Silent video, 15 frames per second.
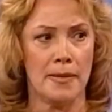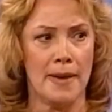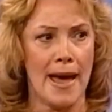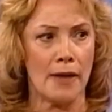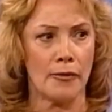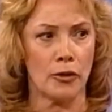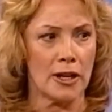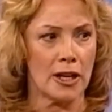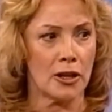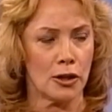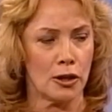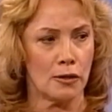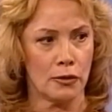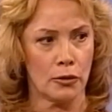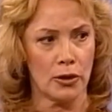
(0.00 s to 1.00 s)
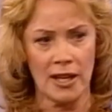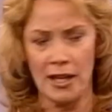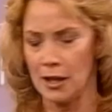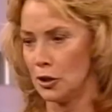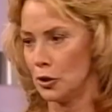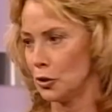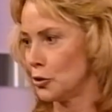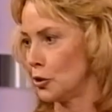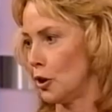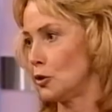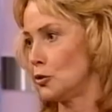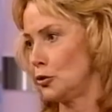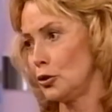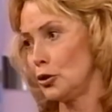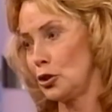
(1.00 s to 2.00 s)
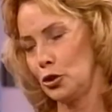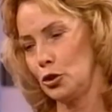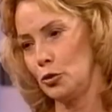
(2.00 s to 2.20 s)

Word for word: the Maverick over here, Doctor.